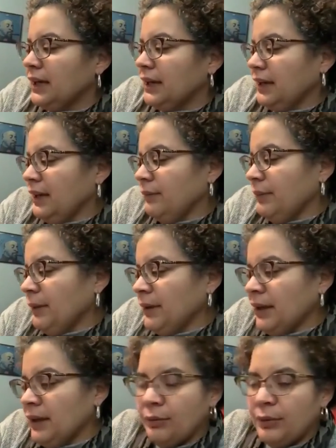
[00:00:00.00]
maybe
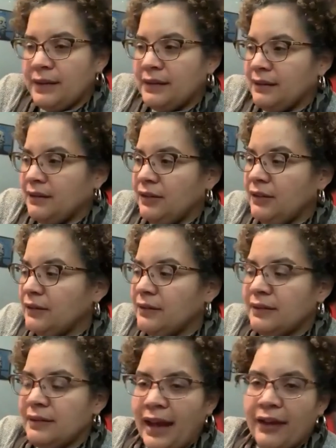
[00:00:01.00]
he was just
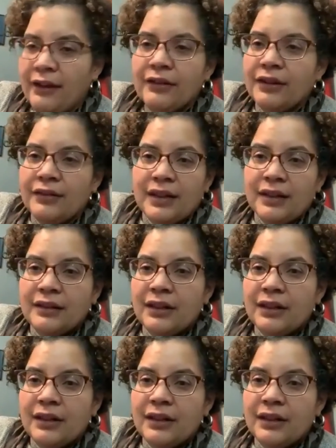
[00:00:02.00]
tired of it.